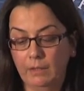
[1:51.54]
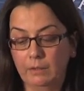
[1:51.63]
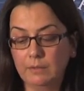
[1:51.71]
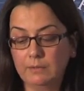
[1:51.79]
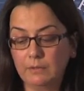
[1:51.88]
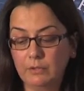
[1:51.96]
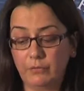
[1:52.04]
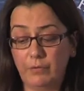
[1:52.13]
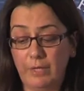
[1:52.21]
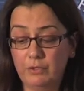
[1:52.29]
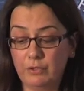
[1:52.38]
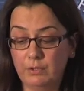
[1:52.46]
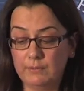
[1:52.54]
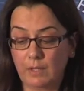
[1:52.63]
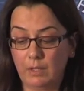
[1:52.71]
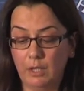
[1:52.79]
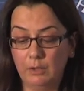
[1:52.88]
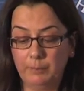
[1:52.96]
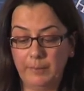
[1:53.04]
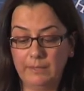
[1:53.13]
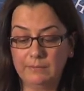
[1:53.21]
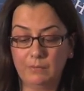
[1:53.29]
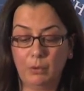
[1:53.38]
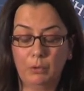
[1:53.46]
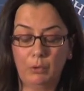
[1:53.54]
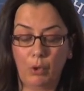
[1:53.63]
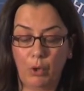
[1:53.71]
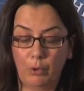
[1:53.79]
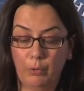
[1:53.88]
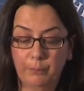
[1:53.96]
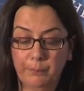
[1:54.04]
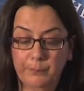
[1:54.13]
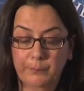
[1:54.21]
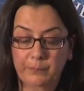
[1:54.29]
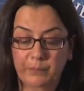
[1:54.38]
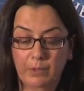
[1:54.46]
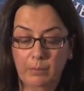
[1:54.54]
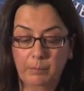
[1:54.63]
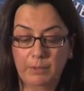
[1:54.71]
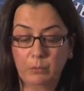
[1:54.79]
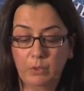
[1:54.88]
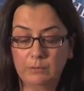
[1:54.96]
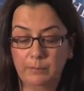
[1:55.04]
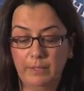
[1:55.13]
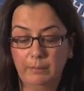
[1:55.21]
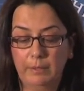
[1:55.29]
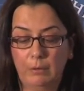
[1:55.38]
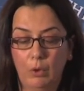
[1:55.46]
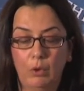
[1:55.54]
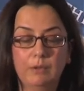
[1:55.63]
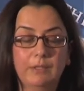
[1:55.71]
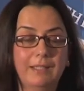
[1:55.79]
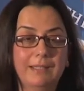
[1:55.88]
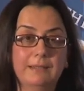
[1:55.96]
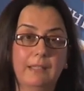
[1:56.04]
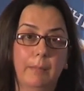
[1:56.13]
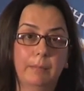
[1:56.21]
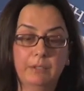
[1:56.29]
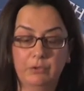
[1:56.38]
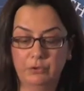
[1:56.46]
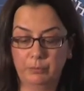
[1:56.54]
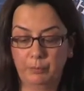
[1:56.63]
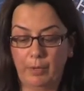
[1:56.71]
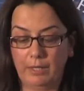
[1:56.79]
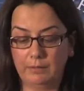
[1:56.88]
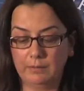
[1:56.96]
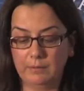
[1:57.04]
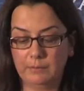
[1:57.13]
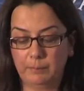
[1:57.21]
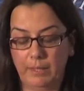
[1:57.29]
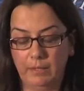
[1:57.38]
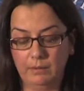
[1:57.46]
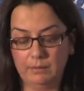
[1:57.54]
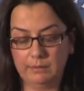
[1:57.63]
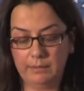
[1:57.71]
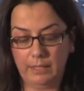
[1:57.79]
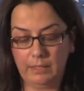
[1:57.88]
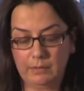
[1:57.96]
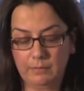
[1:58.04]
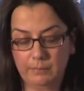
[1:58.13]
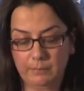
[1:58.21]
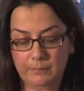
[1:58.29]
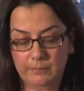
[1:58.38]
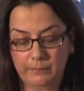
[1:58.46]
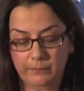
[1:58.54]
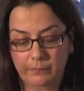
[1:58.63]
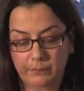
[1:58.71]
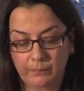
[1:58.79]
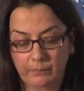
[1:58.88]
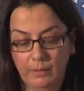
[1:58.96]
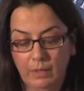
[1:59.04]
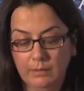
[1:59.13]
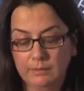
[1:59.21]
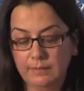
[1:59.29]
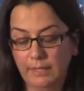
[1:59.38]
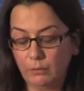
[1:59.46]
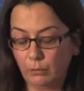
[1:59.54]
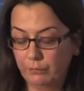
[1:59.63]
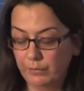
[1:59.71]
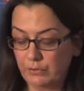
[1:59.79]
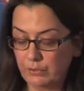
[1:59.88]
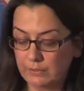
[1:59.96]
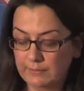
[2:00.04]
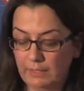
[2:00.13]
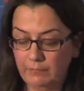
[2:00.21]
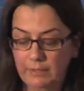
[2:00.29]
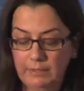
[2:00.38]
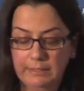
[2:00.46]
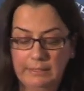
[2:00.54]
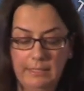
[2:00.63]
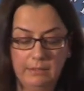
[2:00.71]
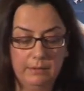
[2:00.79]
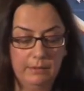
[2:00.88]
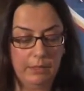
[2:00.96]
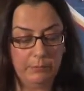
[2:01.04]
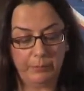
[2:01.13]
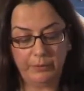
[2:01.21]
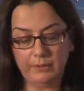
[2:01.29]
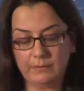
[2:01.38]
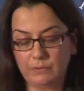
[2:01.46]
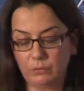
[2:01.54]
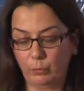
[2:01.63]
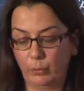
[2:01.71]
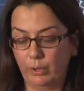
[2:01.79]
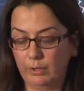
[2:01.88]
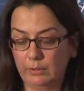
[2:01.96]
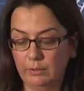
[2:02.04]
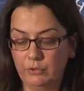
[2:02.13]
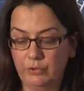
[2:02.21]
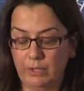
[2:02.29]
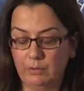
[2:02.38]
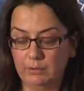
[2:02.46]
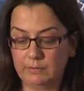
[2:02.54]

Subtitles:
These interventions are not based on law, but what may be called an established practice by the state. State officials have indicated that priests who work in the General